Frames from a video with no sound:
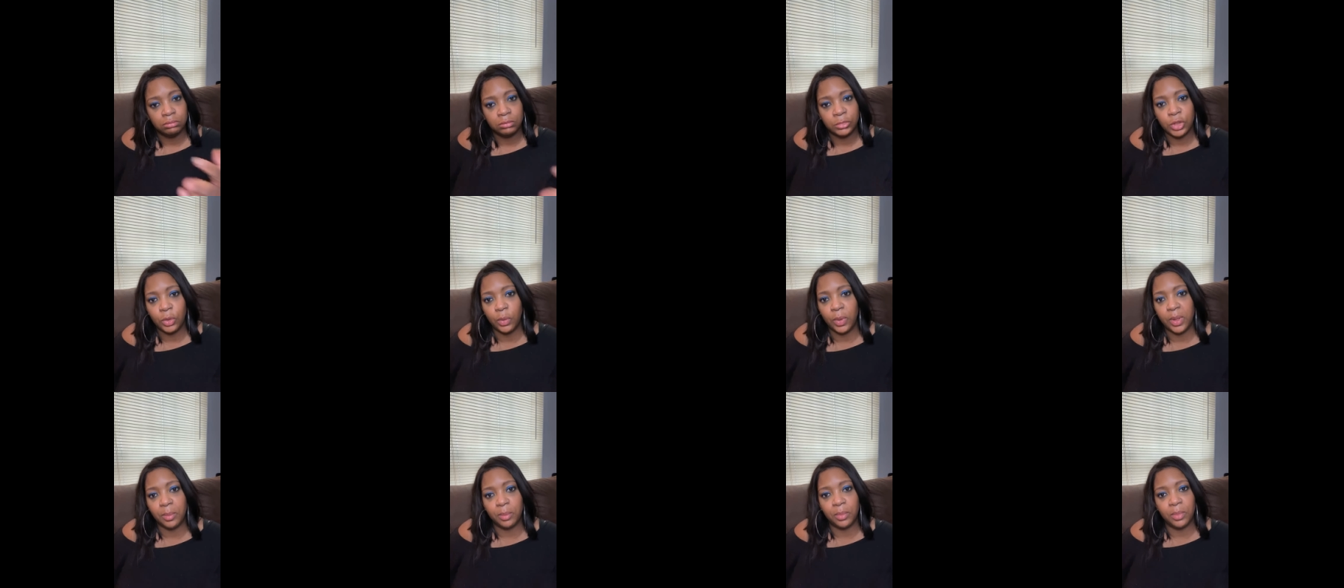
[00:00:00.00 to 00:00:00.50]

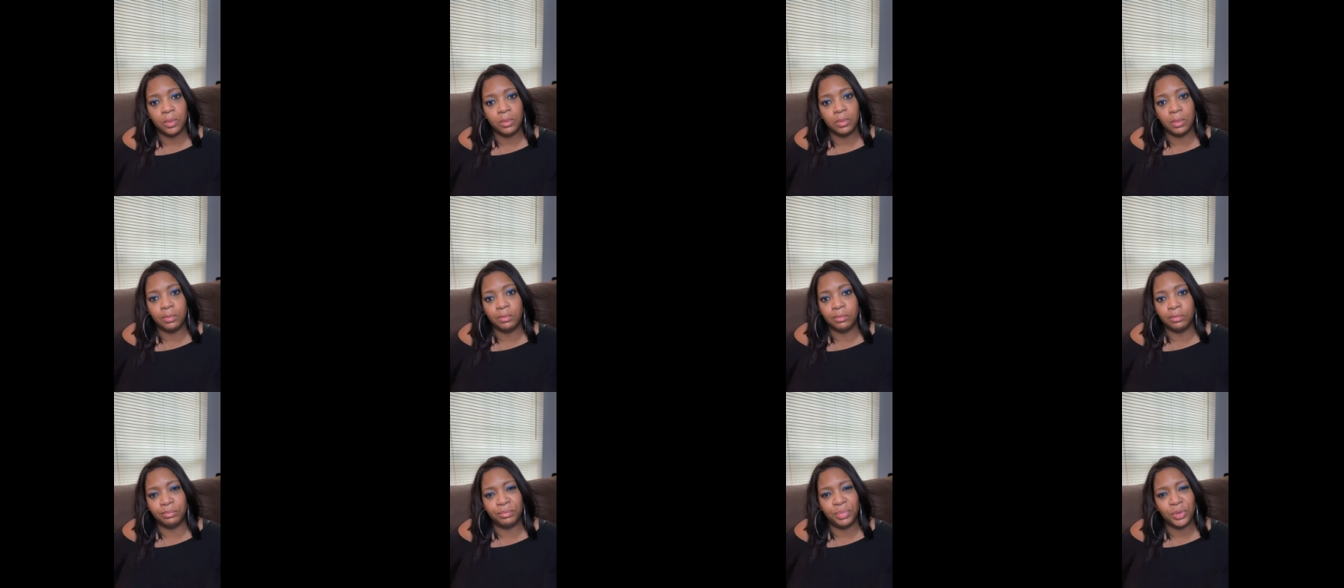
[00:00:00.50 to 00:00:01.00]
doing
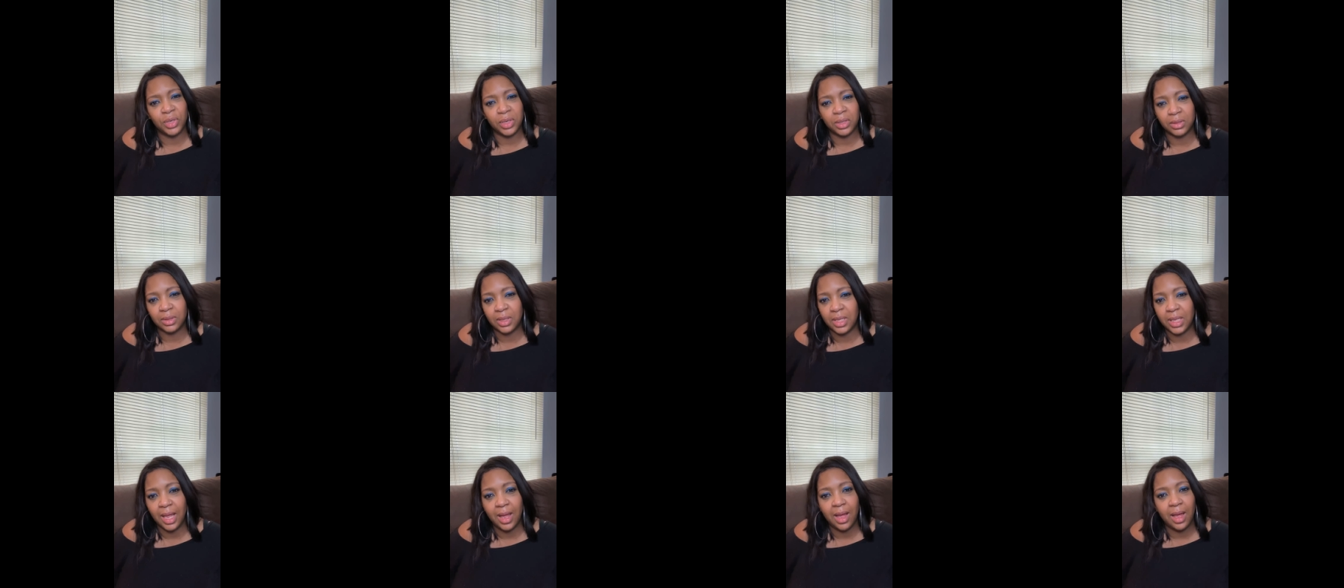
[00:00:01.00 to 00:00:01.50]
book
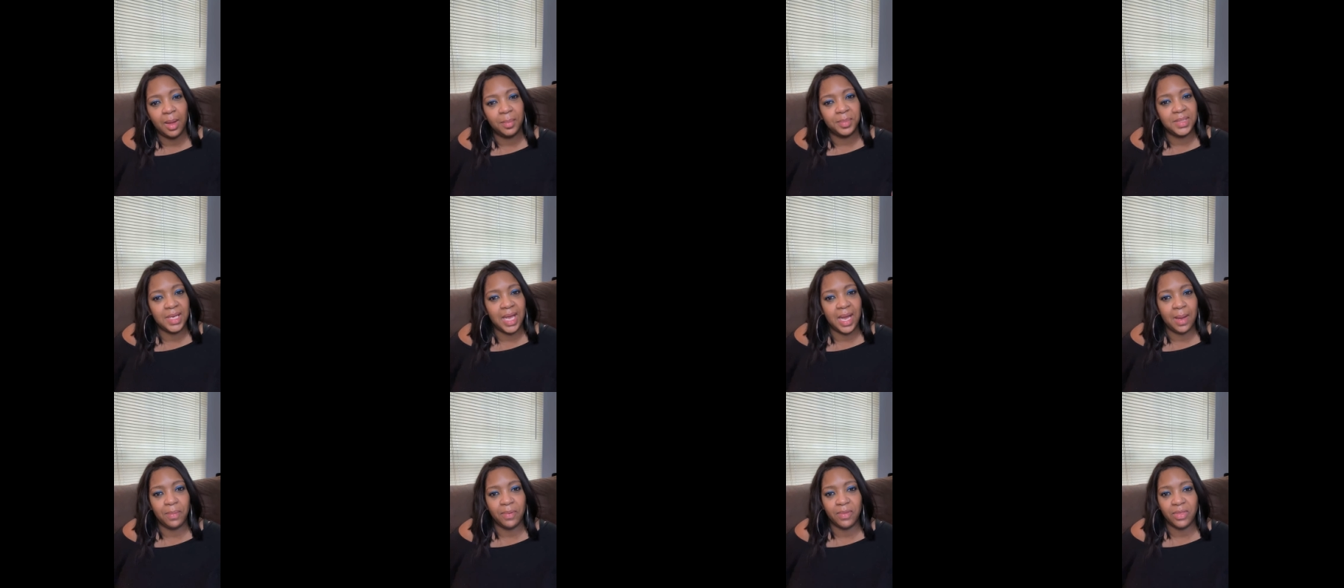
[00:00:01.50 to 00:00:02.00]
club
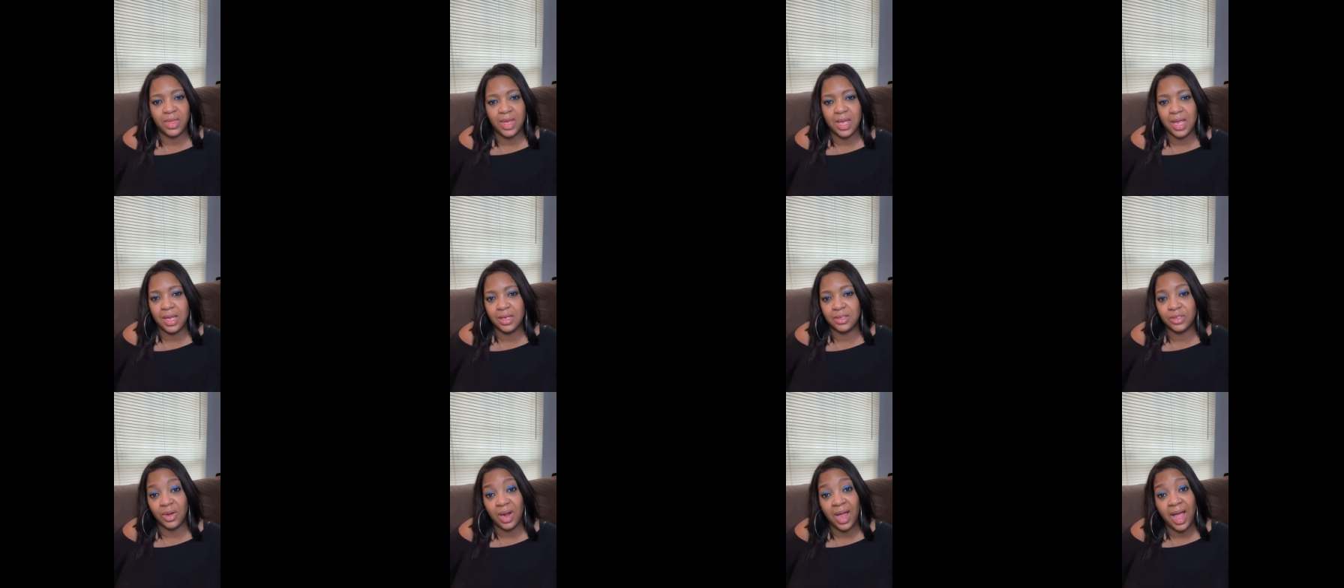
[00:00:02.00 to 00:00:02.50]
type
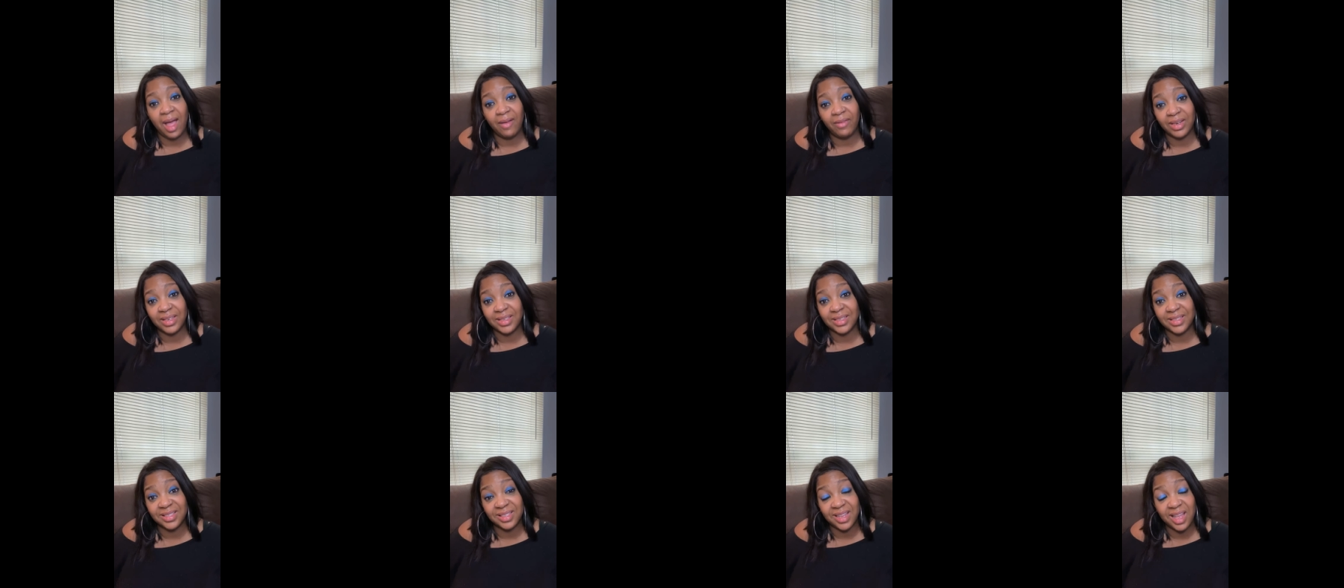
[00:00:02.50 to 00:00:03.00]
things or having
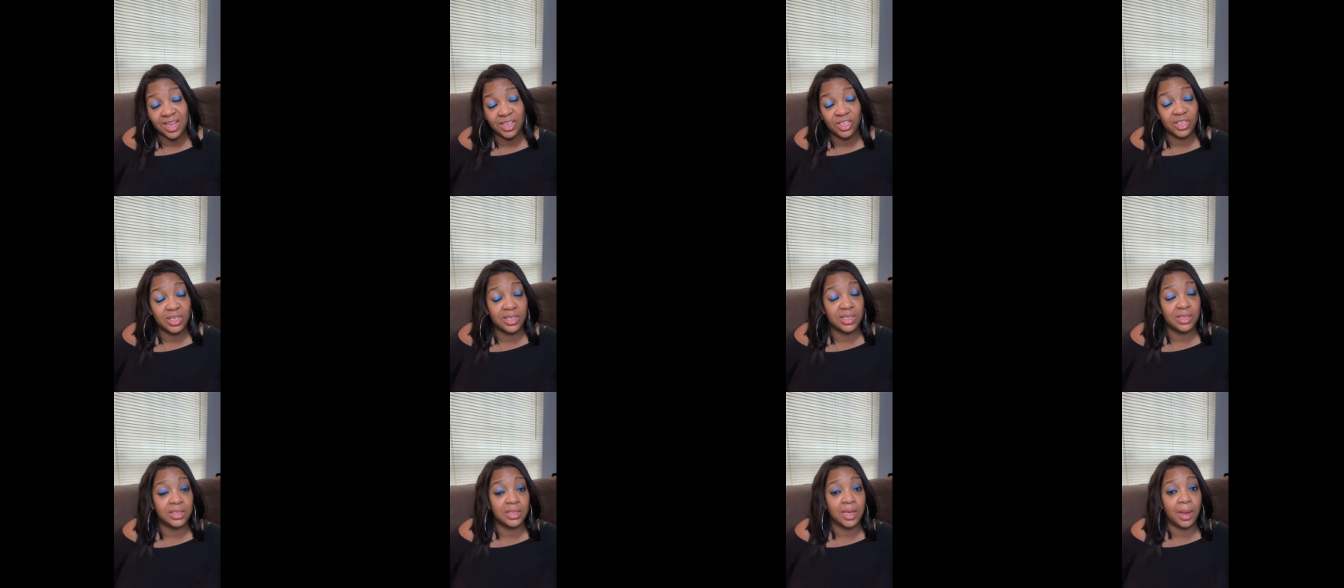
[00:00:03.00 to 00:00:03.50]

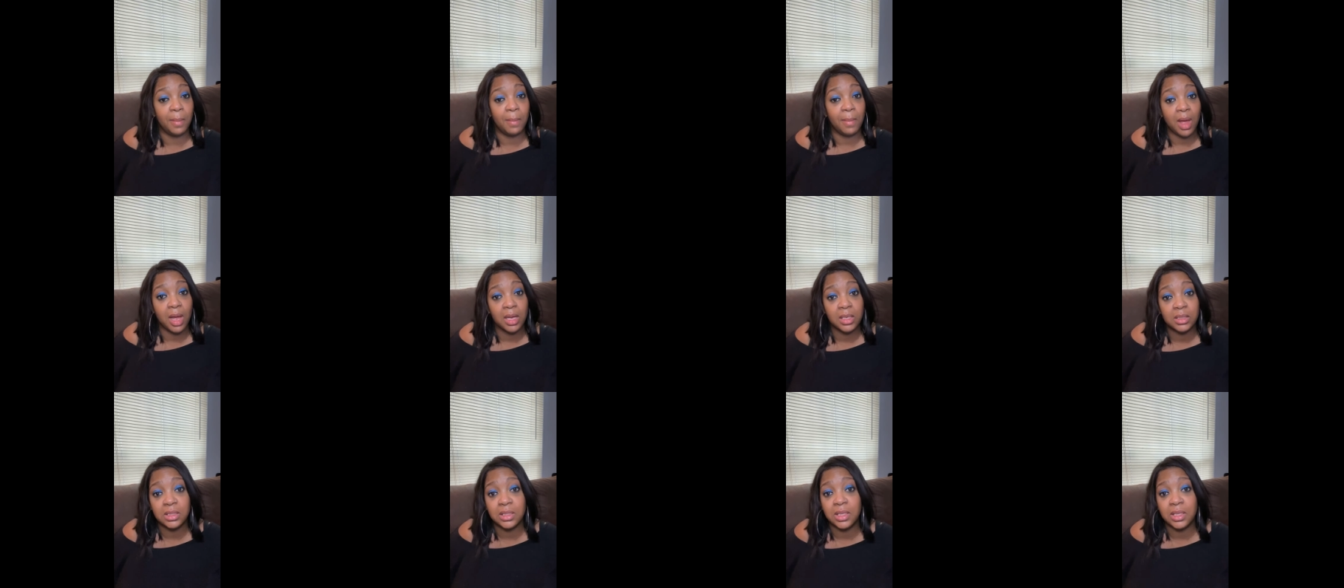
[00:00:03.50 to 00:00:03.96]
discussions amongst